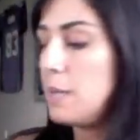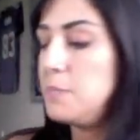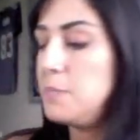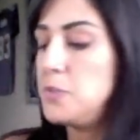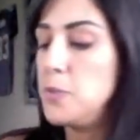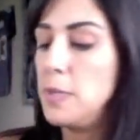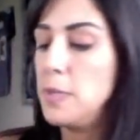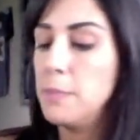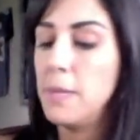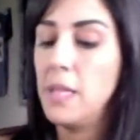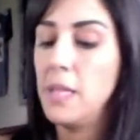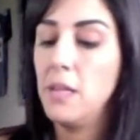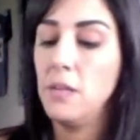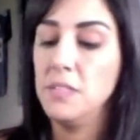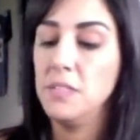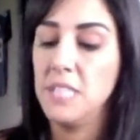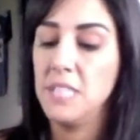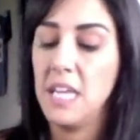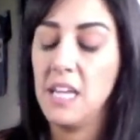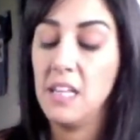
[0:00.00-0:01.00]
when I'm doing
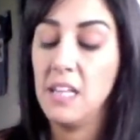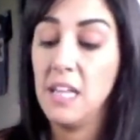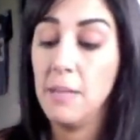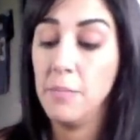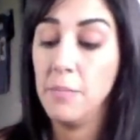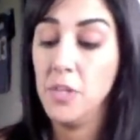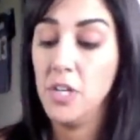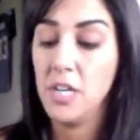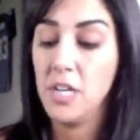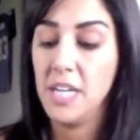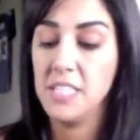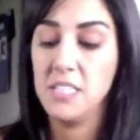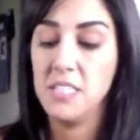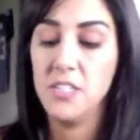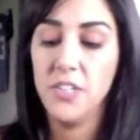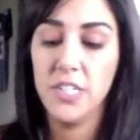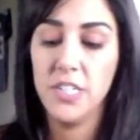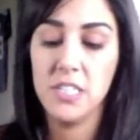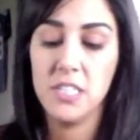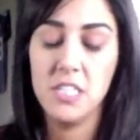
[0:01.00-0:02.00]
my little day glam look,
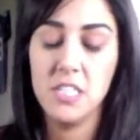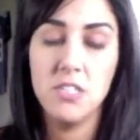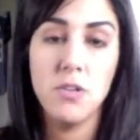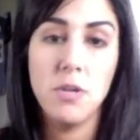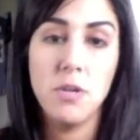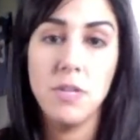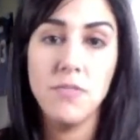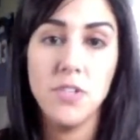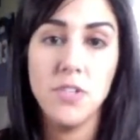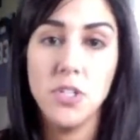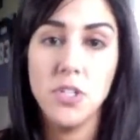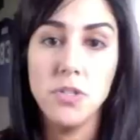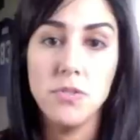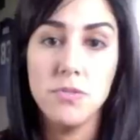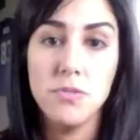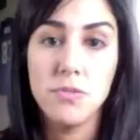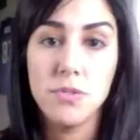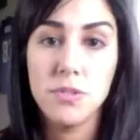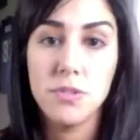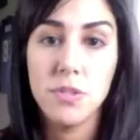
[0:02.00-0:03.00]
I seriously don't
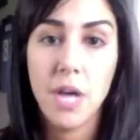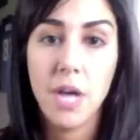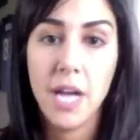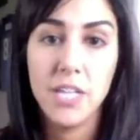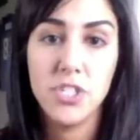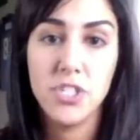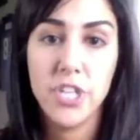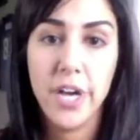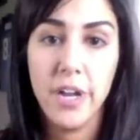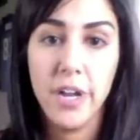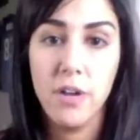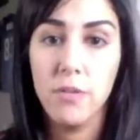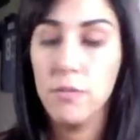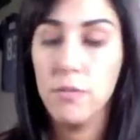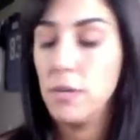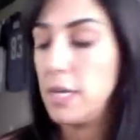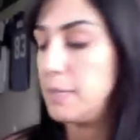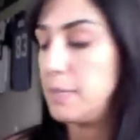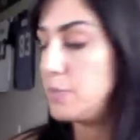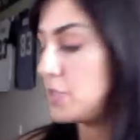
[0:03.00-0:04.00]
even use
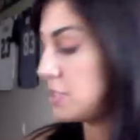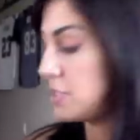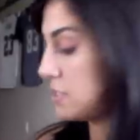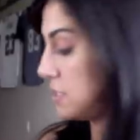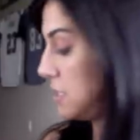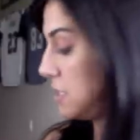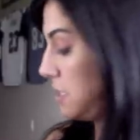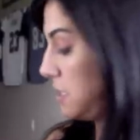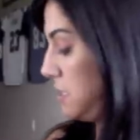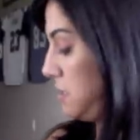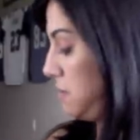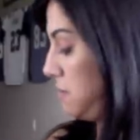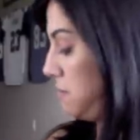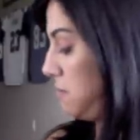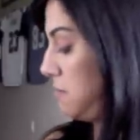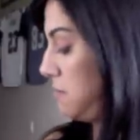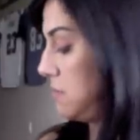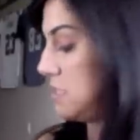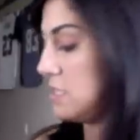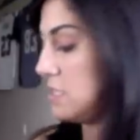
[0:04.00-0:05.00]
eyeshadow.
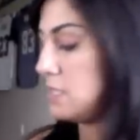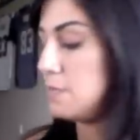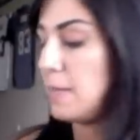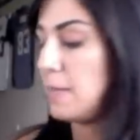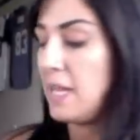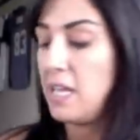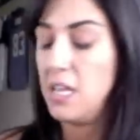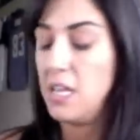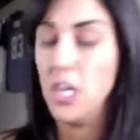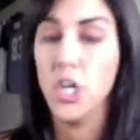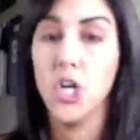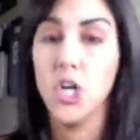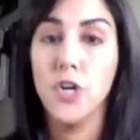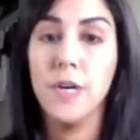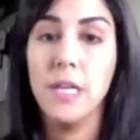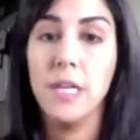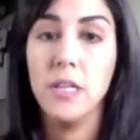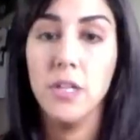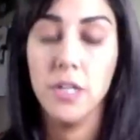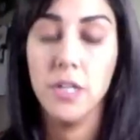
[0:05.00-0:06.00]
This is my in a
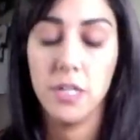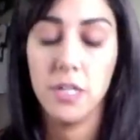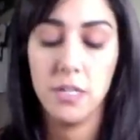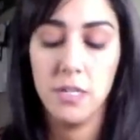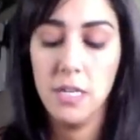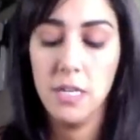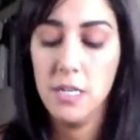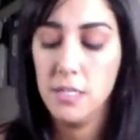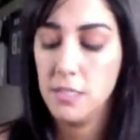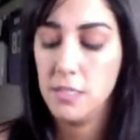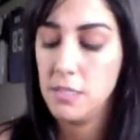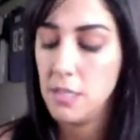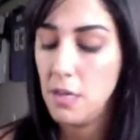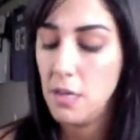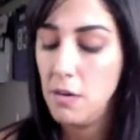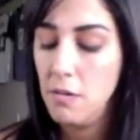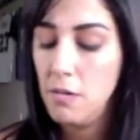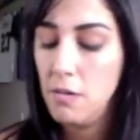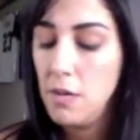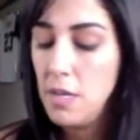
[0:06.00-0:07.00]
hurry look.
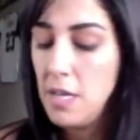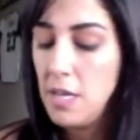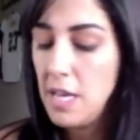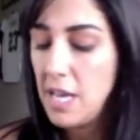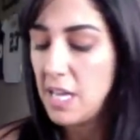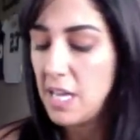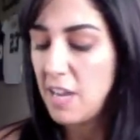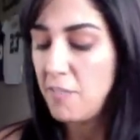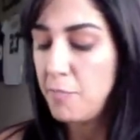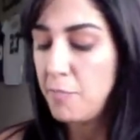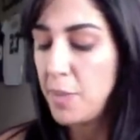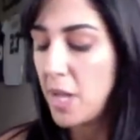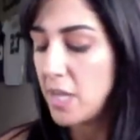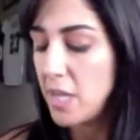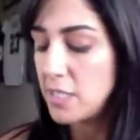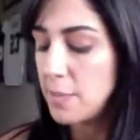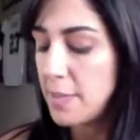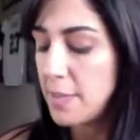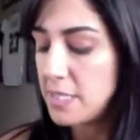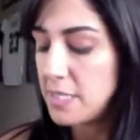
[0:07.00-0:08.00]
So, and I've
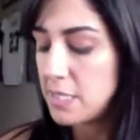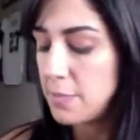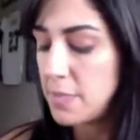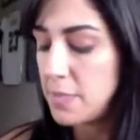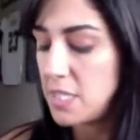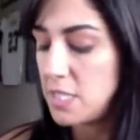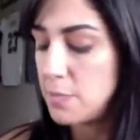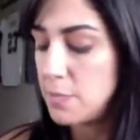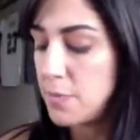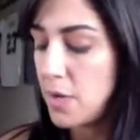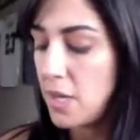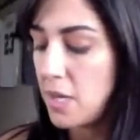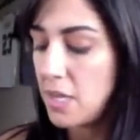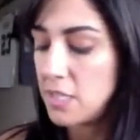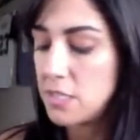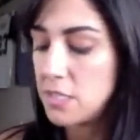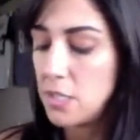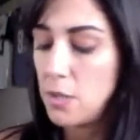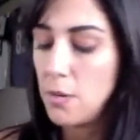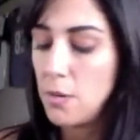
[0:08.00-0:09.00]
blogged about some of these
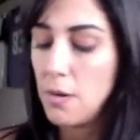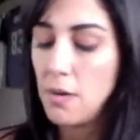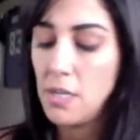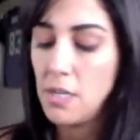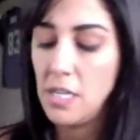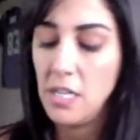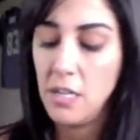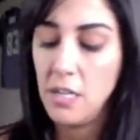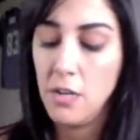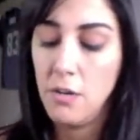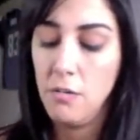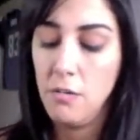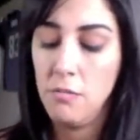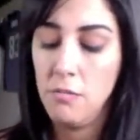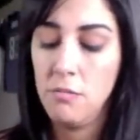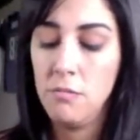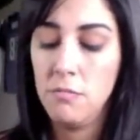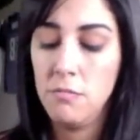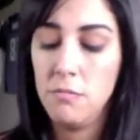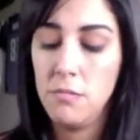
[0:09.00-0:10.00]
products, so you already
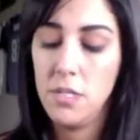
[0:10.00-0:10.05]
know